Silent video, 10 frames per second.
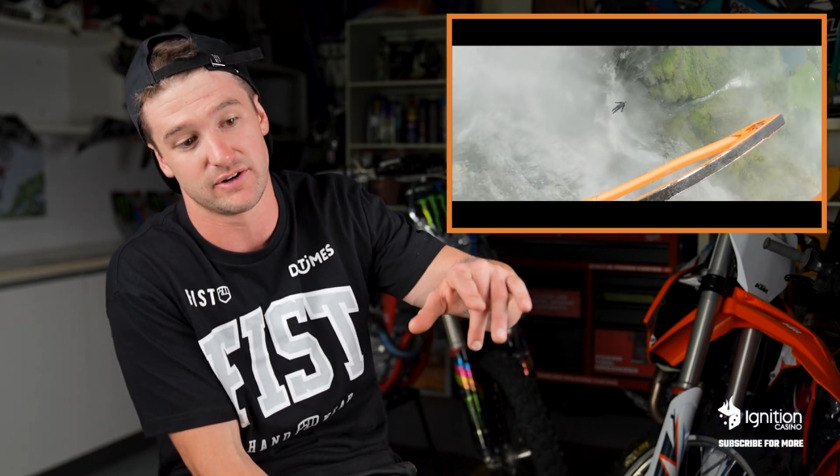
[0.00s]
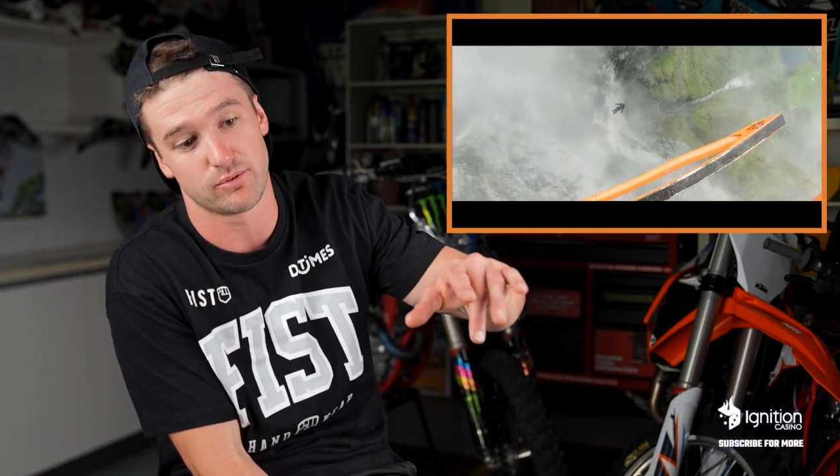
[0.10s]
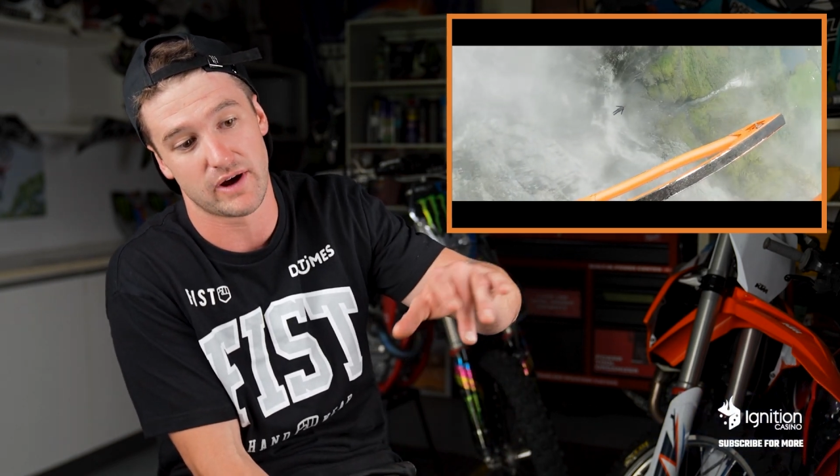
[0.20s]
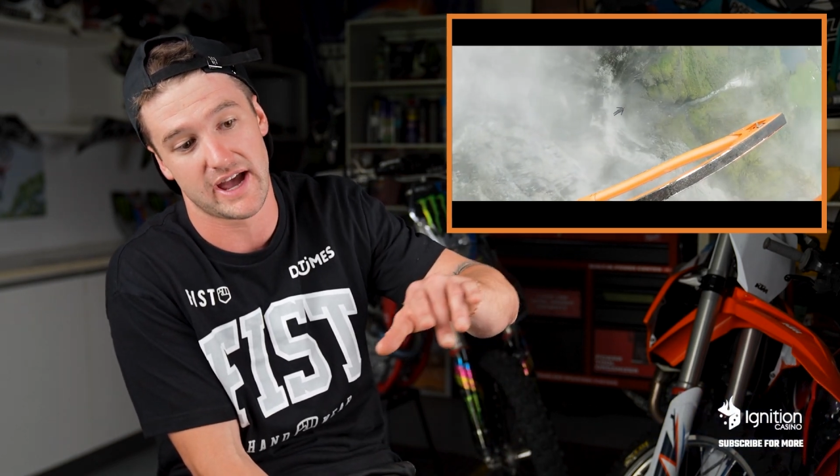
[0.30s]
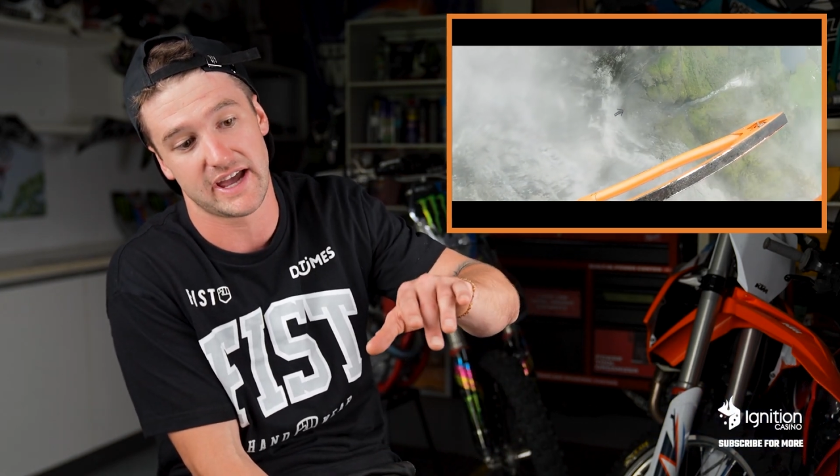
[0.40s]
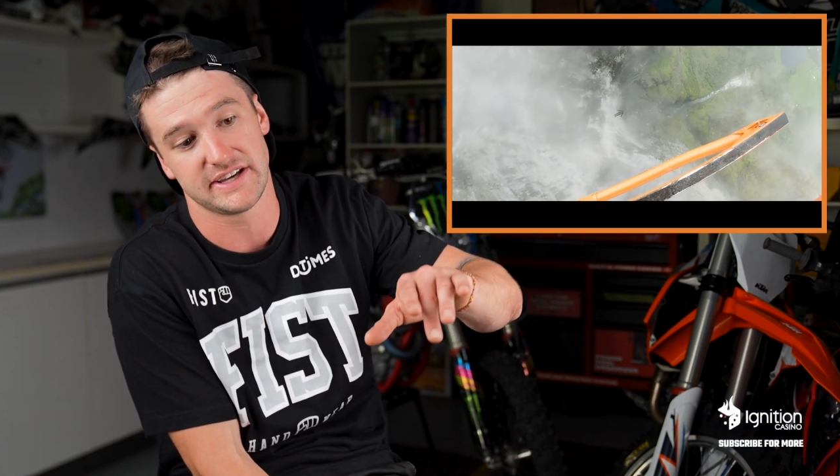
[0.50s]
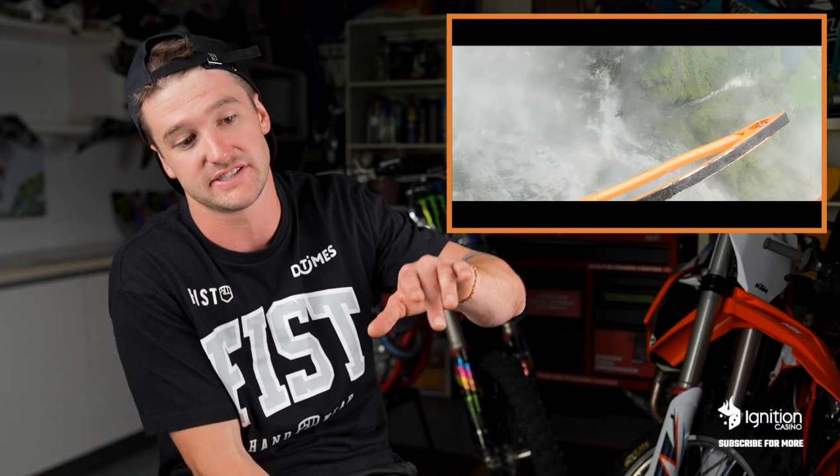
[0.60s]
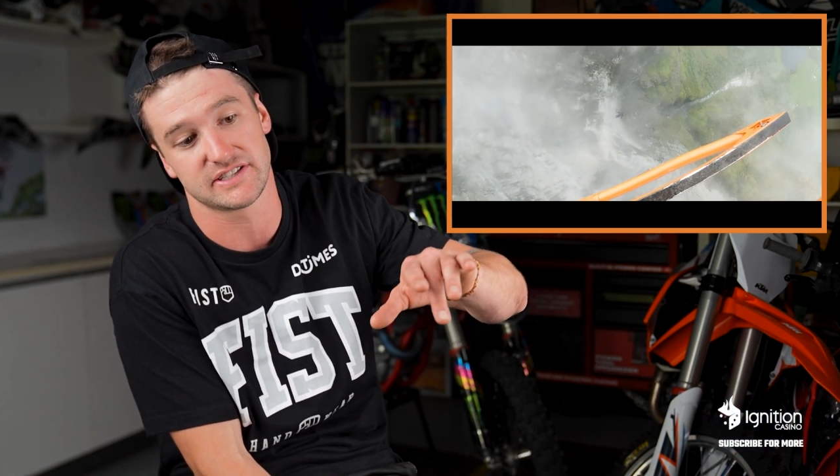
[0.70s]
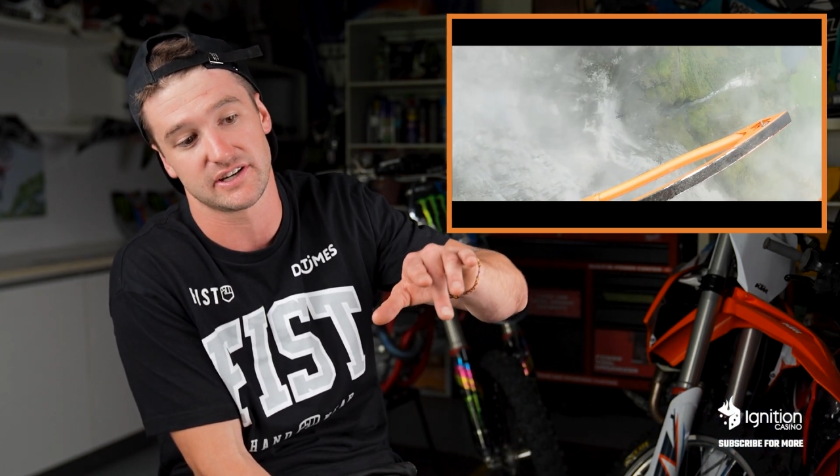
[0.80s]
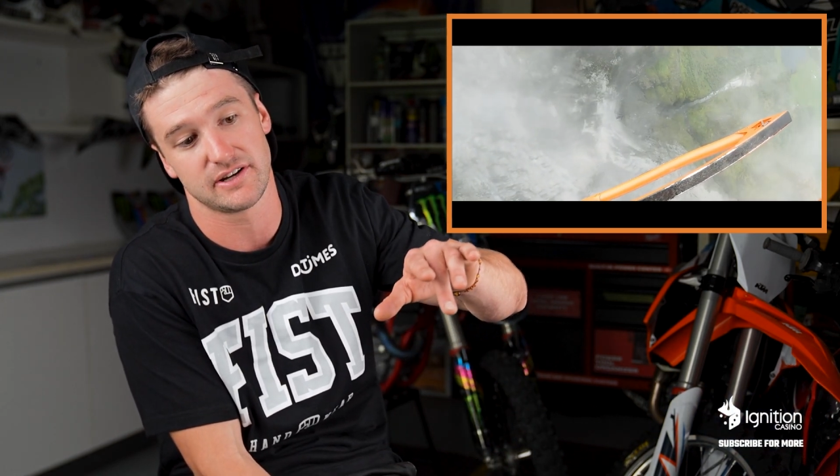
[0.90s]
it where
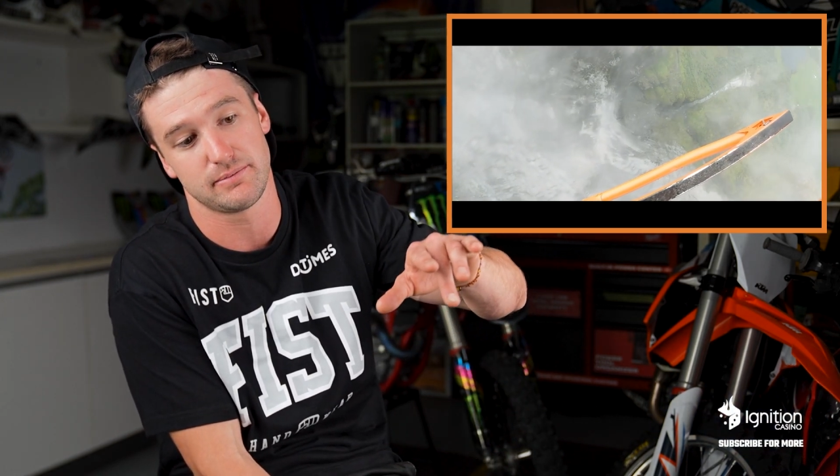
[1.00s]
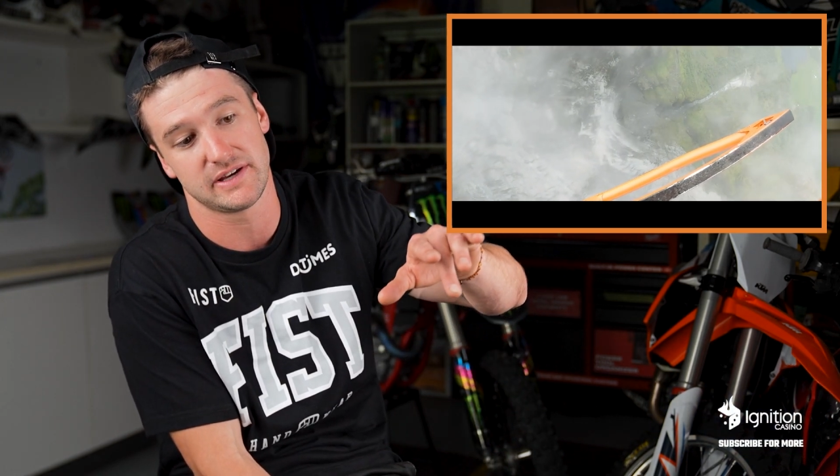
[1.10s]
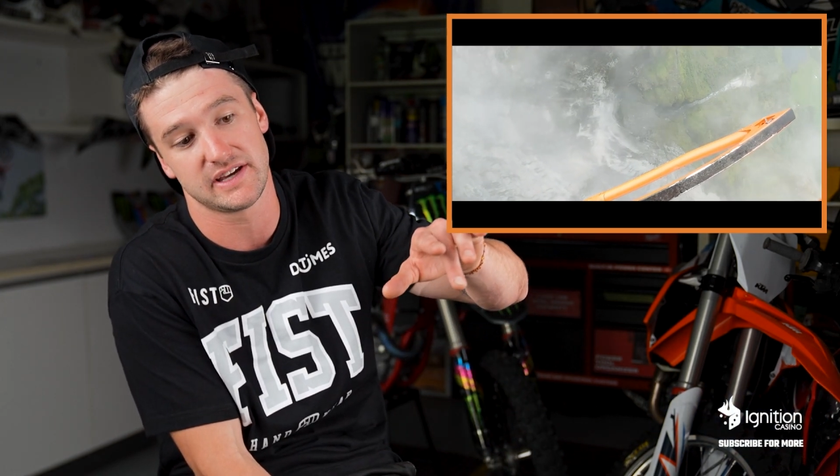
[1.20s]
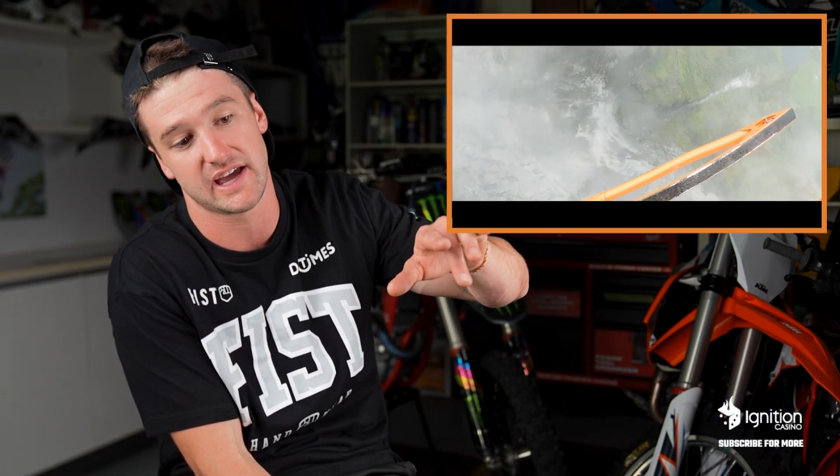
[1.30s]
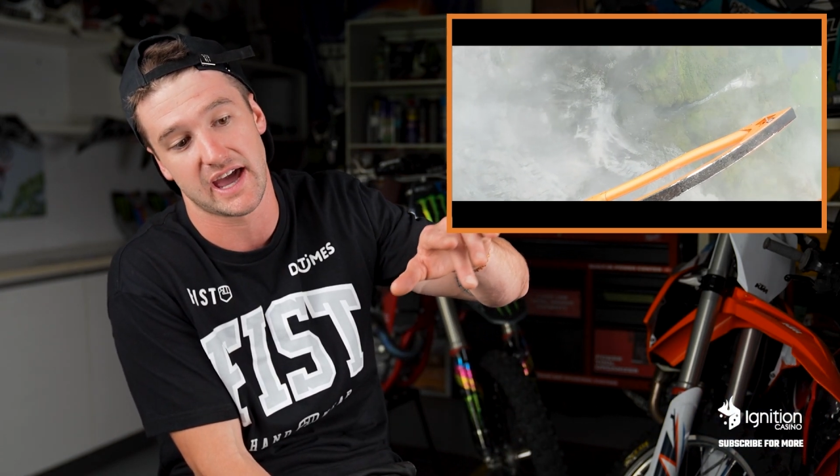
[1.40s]
he's gonna be